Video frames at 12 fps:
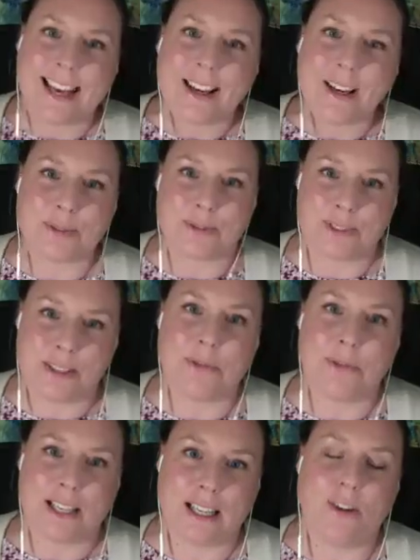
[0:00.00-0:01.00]
out in a
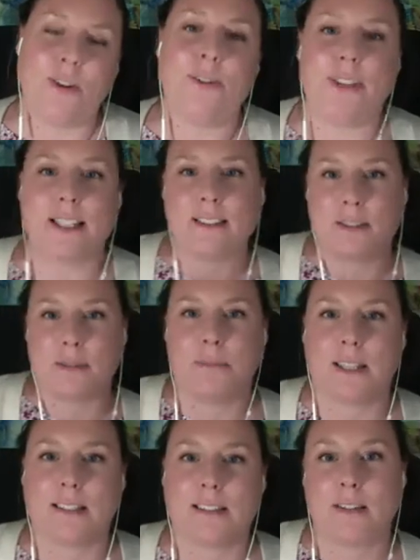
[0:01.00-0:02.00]
way. Oh, that's
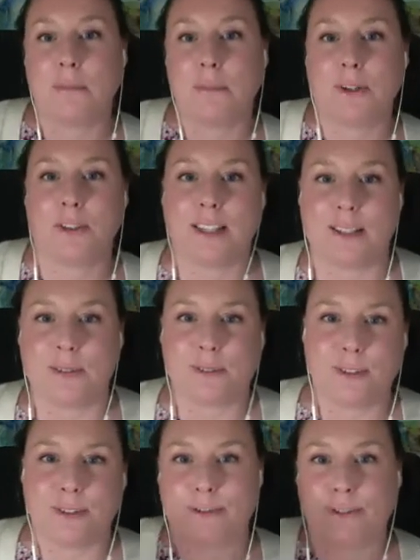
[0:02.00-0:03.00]
the burned out
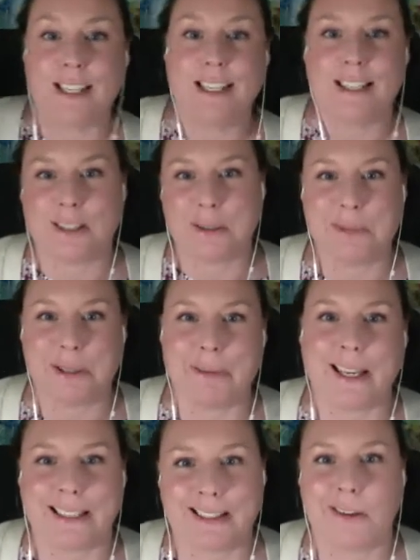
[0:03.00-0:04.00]
Frida coming
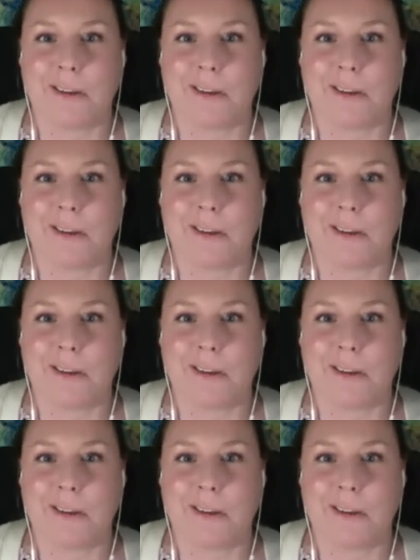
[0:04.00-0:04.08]
back,